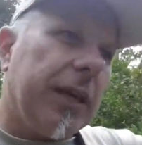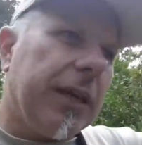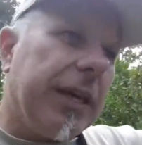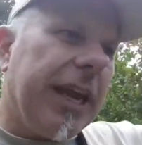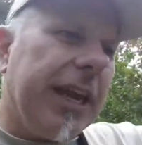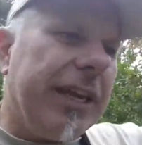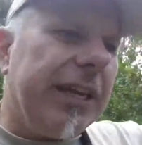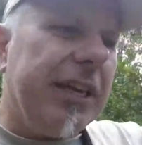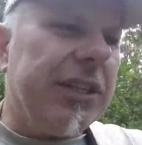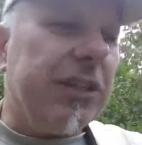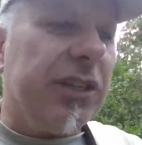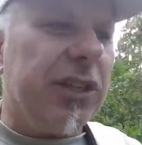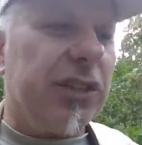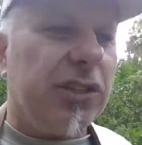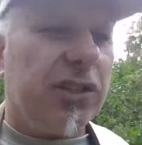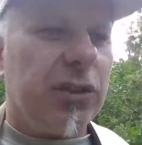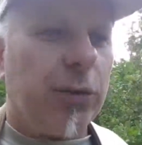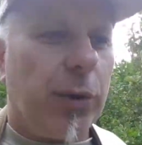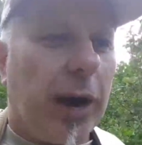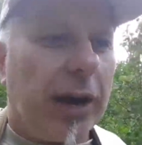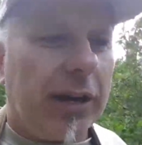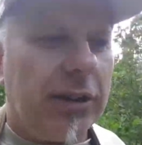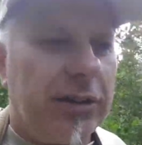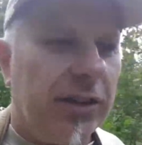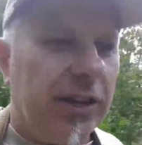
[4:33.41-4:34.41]
getting
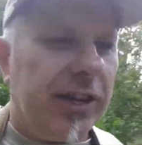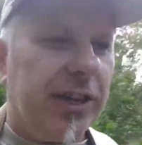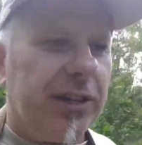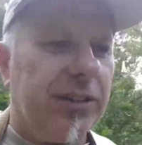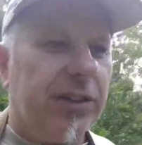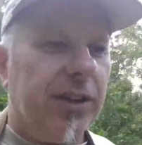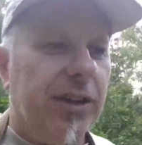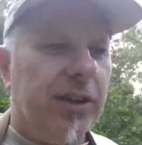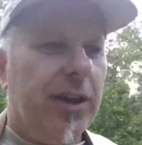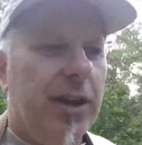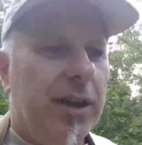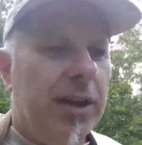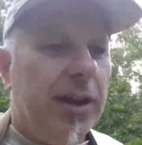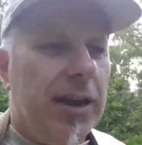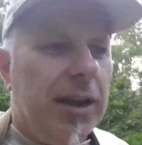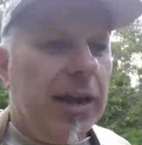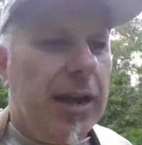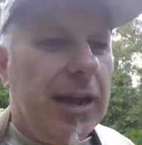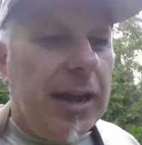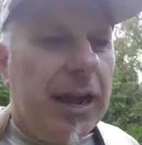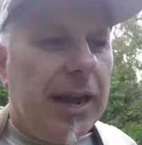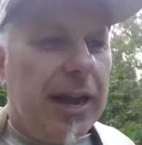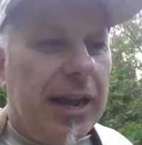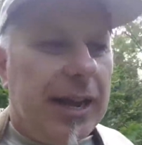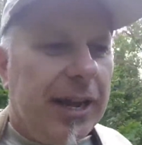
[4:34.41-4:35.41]
distracted
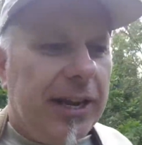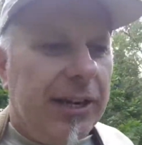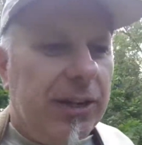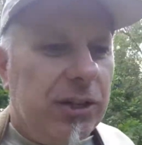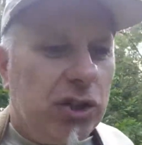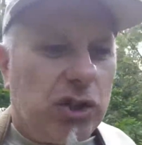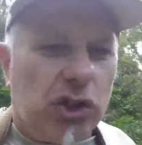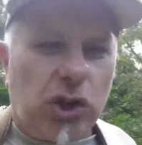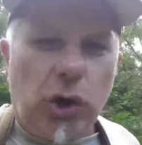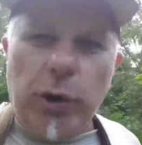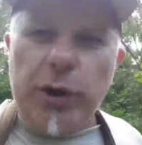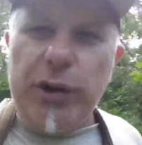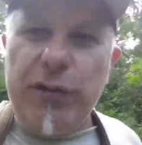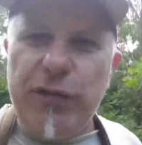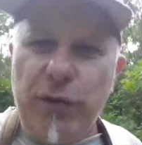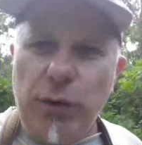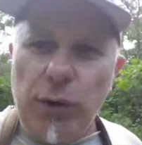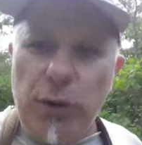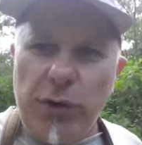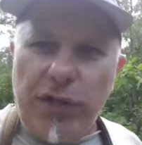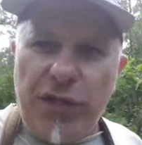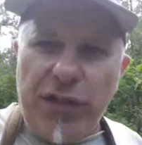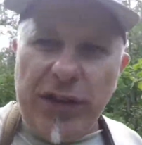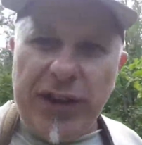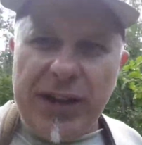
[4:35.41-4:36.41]
in
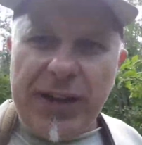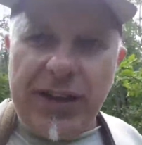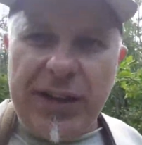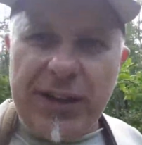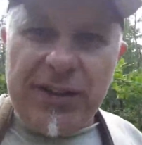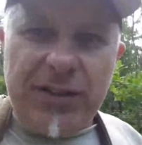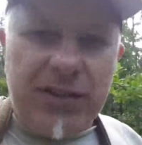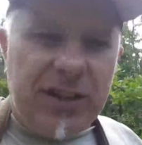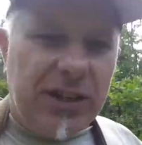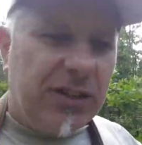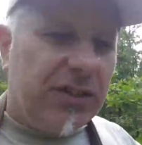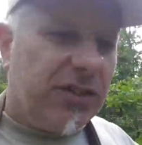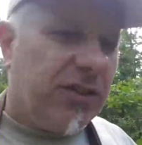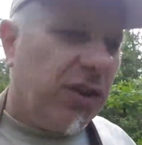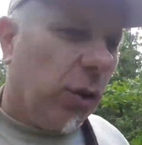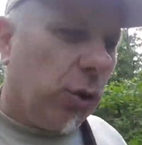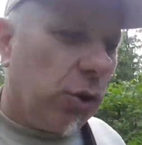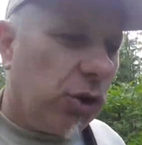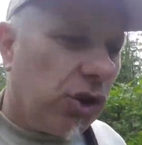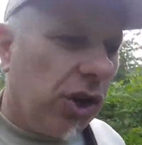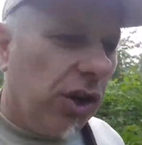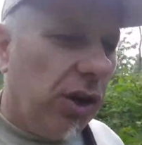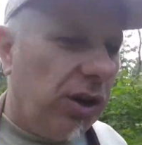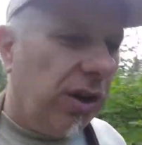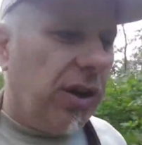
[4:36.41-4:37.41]
joyful things, in
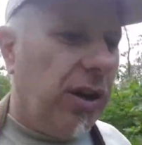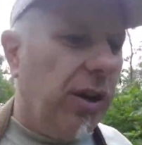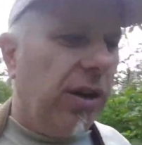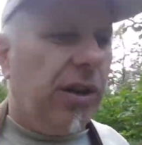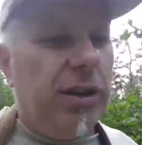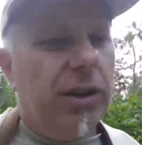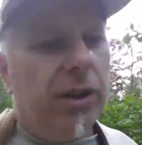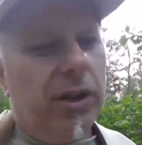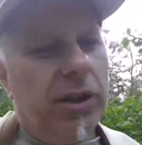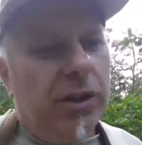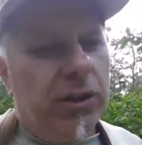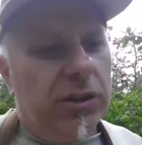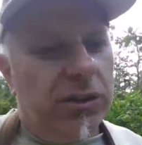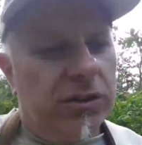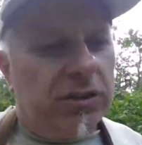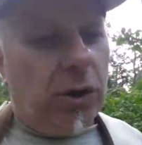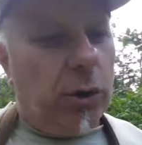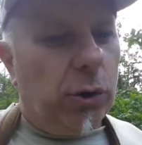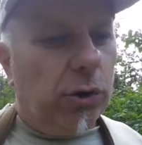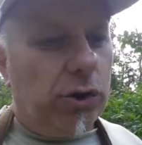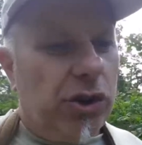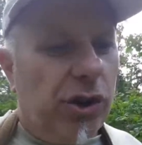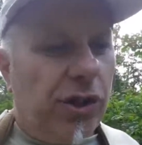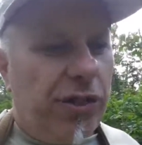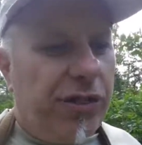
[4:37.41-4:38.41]
social
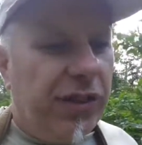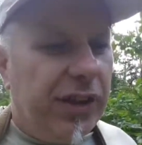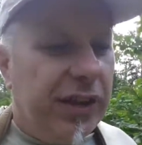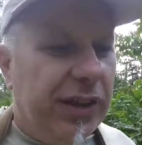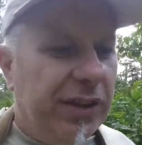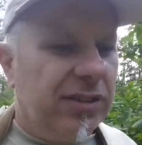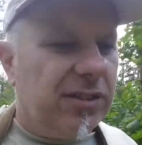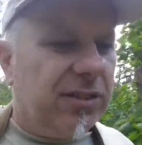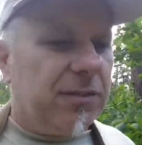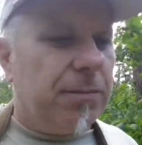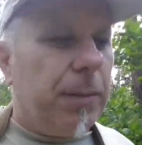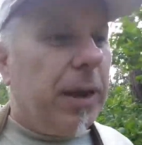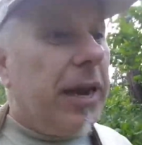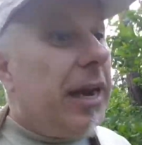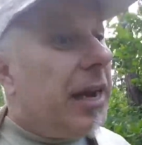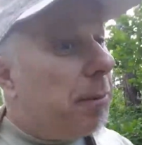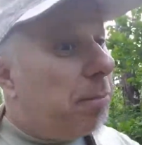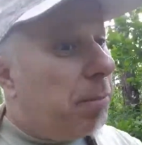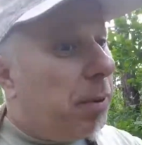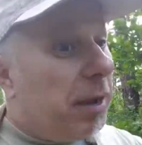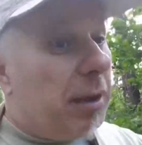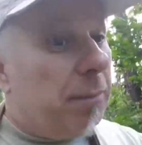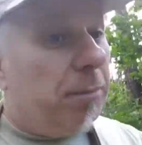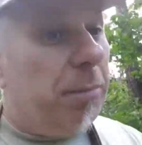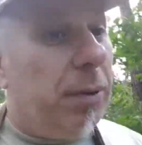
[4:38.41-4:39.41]
things. Many
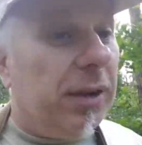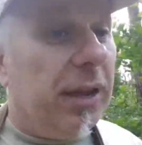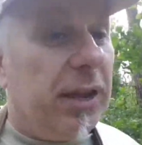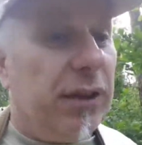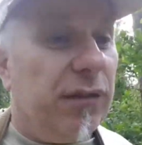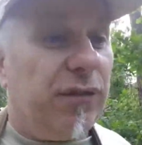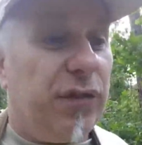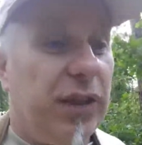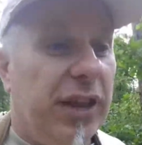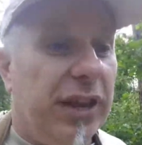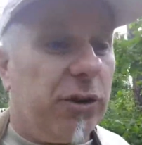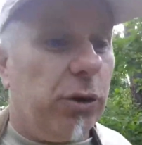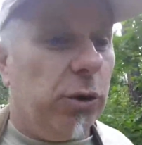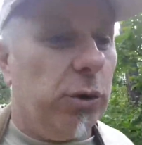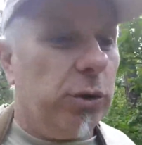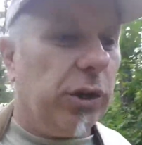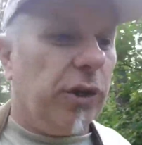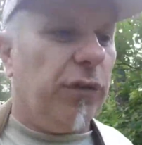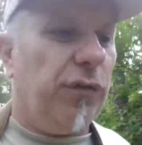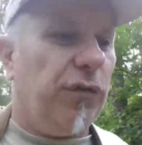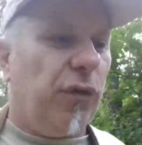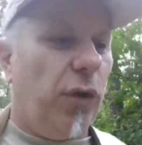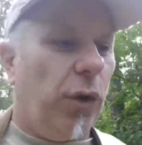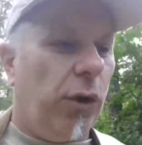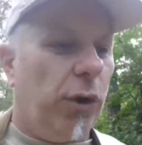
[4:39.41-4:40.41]
people, if they could
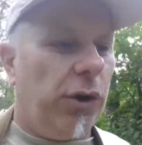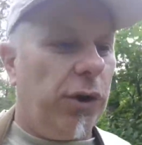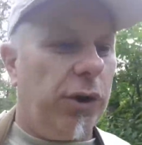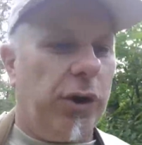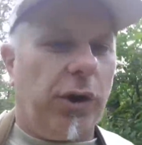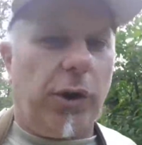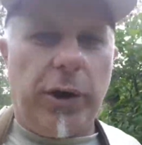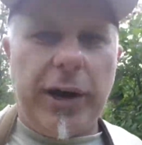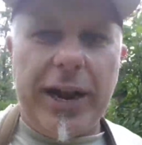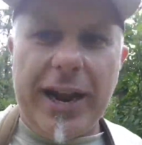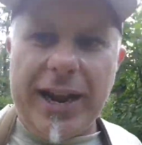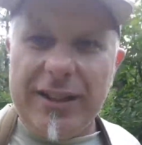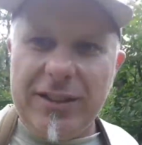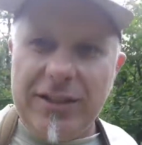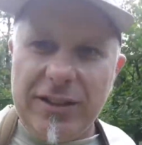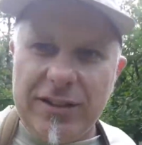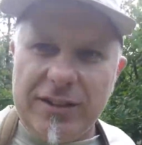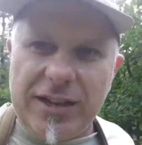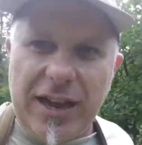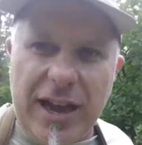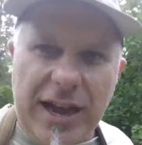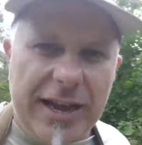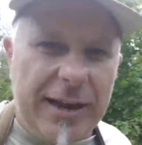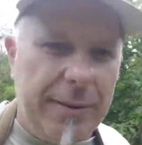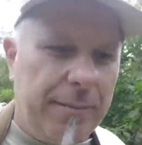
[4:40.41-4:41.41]
afford or had the
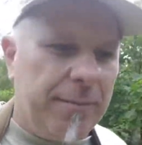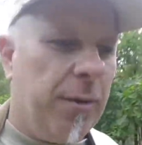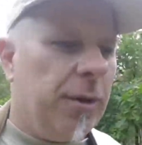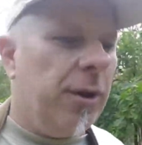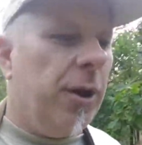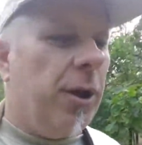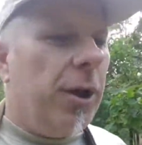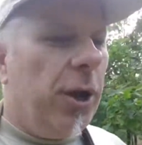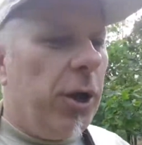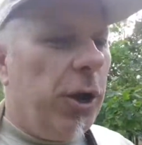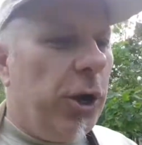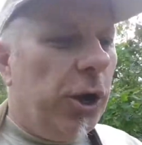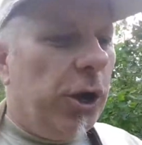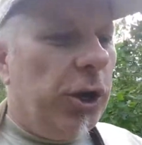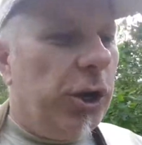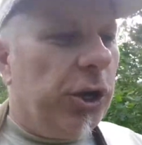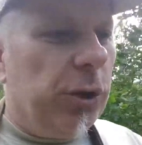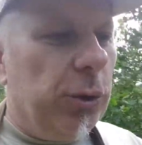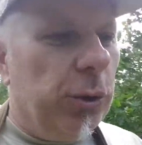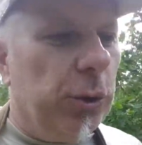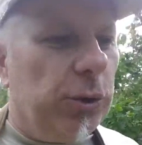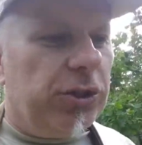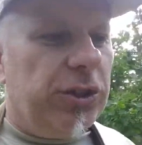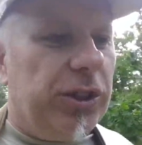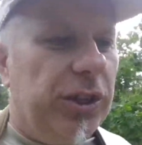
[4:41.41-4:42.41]
time,
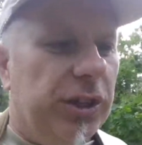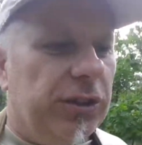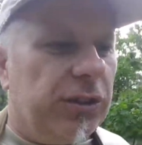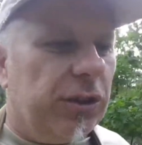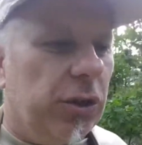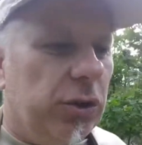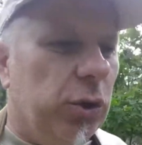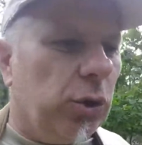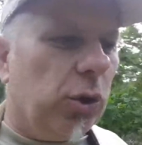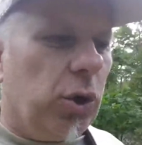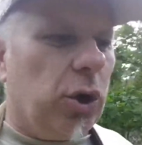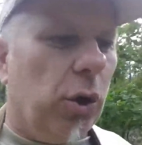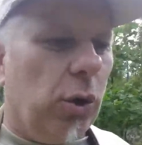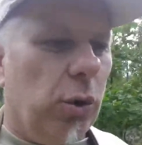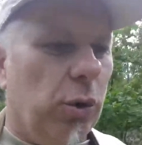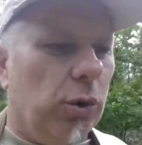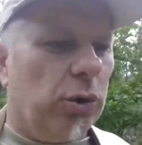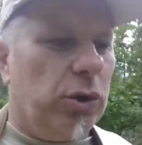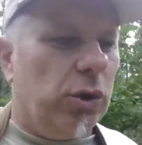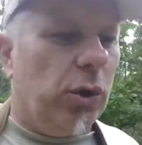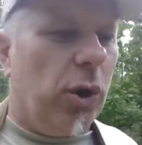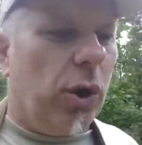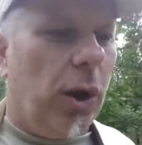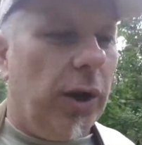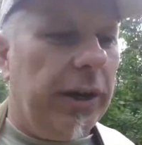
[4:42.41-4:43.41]
used it to go
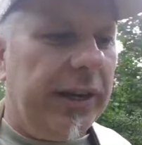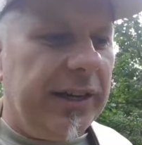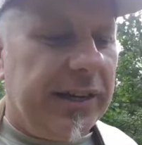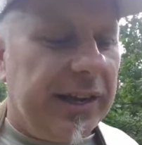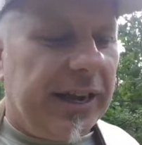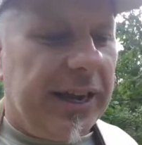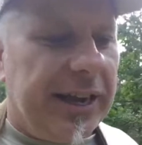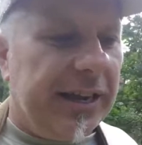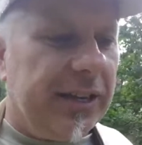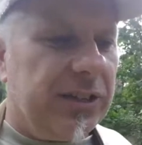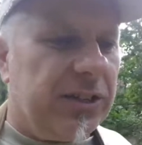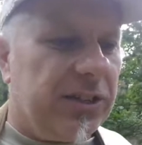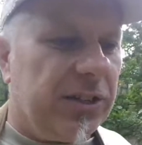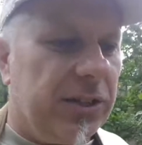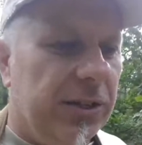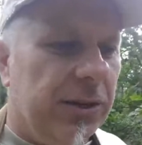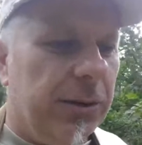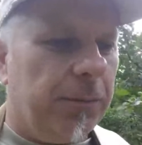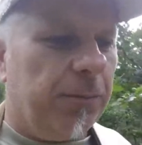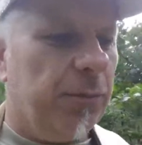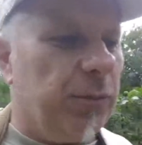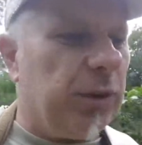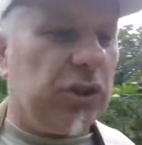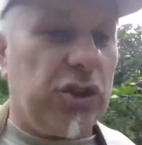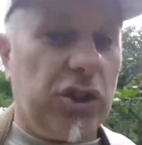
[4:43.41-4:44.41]
to holidays,
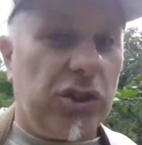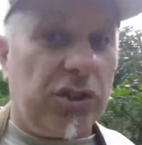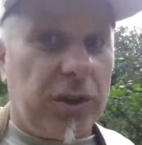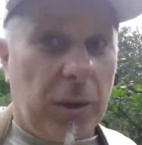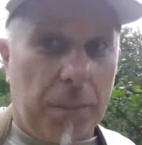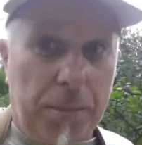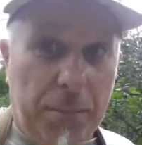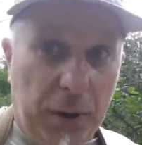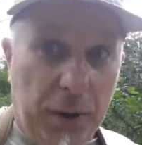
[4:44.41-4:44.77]
which is a